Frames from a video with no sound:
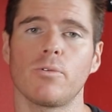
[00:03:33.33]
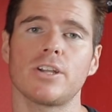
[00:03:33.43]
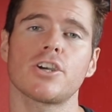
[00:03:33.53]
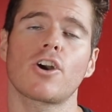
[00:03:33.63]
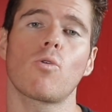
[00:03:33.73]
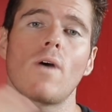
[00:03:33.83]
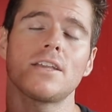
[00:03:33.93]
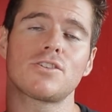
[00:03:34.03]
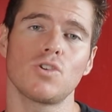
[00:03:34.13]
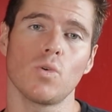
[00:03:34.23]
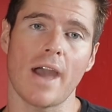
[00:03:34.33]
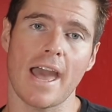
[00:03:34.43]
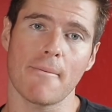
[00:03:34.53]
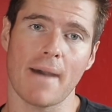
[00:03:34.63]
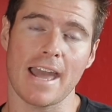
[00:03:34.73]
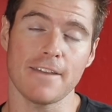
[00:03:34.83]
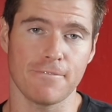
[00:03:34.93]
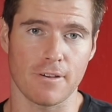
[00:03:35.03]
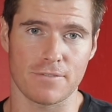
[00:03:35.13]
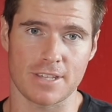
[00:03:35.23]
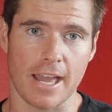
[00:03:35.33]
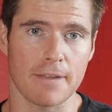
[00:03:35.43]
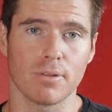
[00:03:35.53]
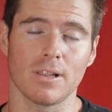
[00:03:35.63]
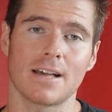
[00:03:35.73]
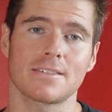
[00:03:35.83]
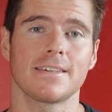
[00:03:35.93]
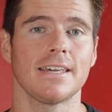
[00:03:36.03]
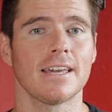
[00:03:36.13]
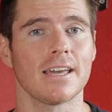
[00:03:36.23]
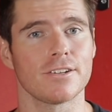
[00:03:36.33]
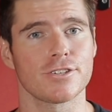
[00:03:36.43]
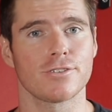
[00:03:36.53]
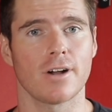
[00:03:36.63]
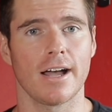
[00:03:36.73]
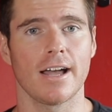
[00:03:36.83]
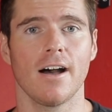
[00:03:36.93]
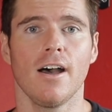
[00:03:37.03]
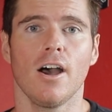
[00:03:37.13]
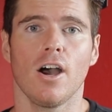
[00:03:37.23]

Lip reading: which equates to MA 15+ here in Australia,